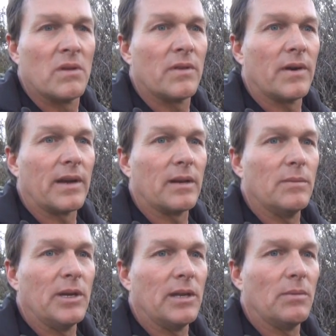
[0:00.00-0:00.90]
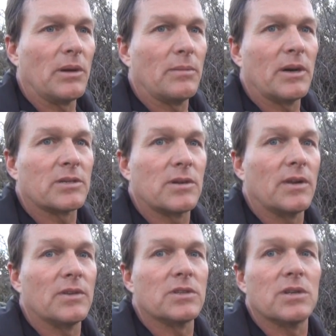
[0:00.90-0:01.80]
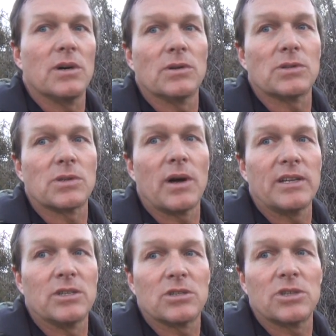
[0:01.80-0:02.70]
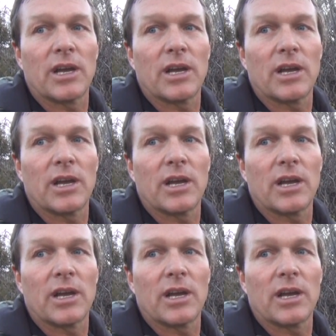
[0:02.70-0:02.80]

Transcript: There ain't going to be any big bucks around these does, so I just